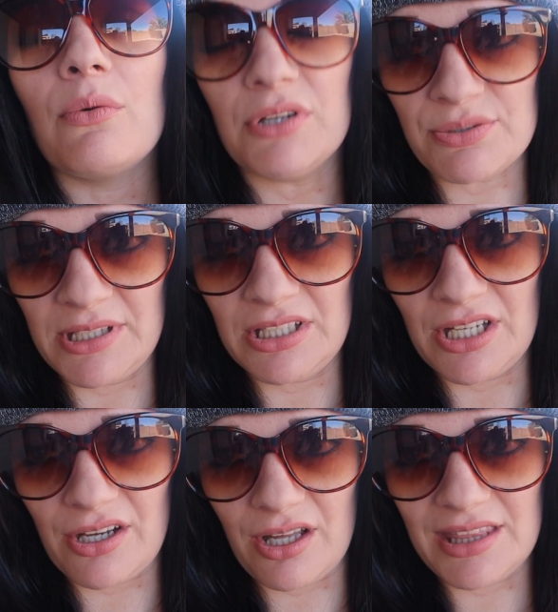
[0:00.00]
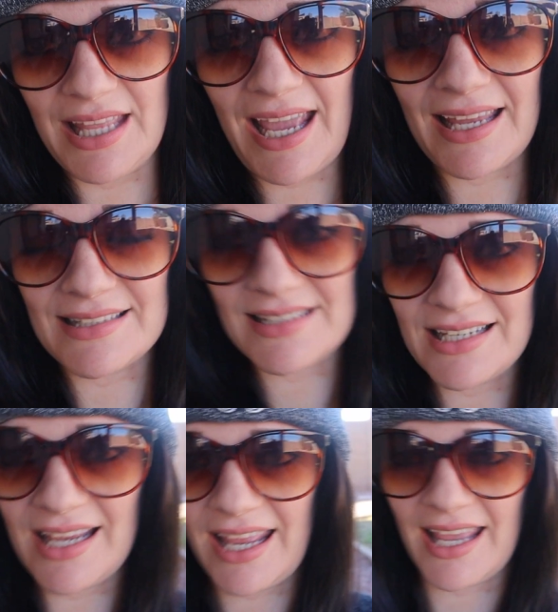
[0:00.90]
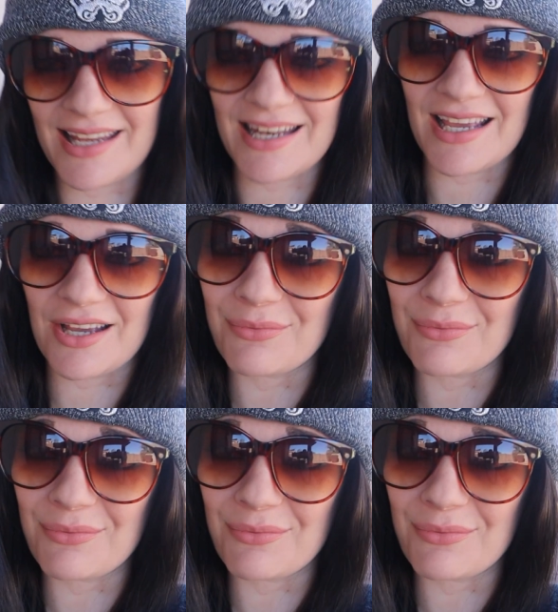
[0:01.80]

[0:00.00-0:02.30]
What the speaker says: wish me luck on that, and